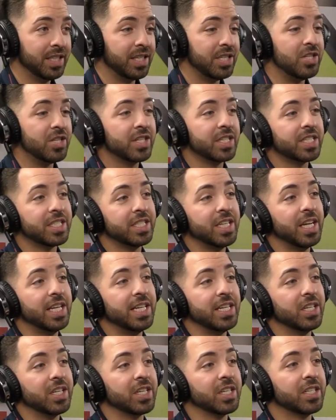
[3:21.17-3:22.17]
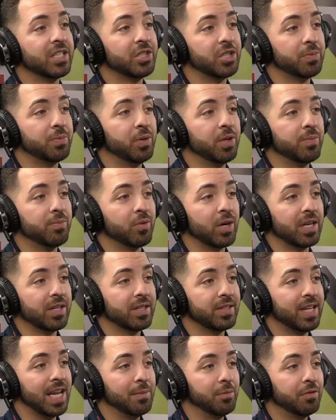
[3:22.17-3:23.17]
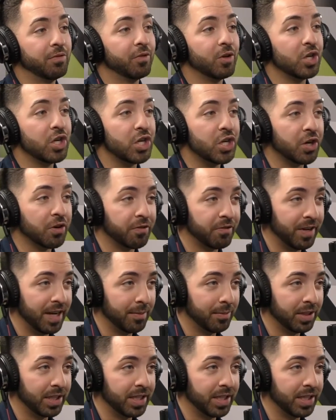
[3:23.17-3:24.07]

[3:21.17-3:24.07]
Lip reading: You're going to stay here because you're putting bread on the table for your family.